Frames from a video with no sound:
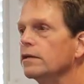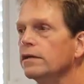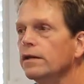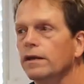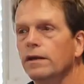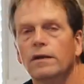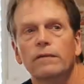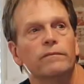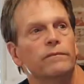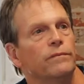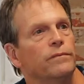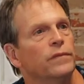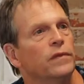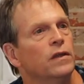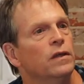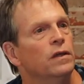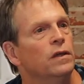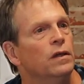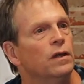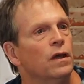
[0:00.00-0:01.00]
You know.
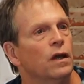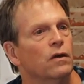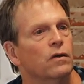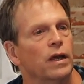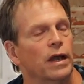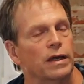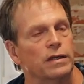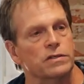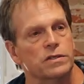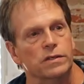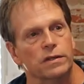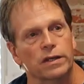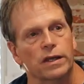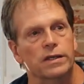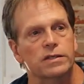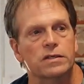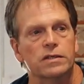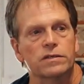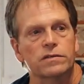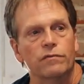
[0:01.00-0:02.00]
Okay, so
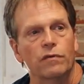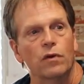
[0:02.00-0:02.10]
that's as